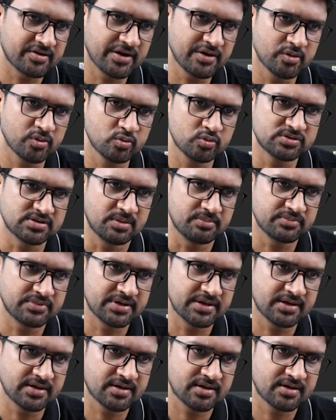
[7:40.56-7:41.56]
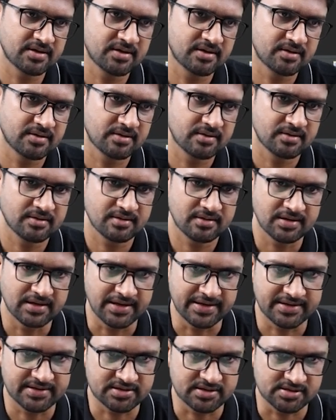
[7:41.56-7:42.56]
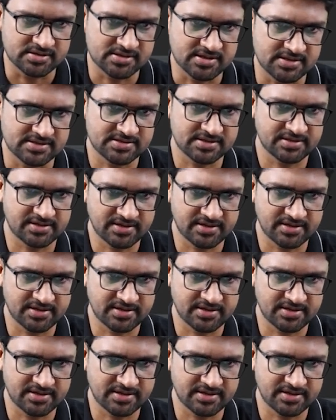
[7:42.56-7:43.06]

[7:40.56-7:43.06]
try to do something like this. Let's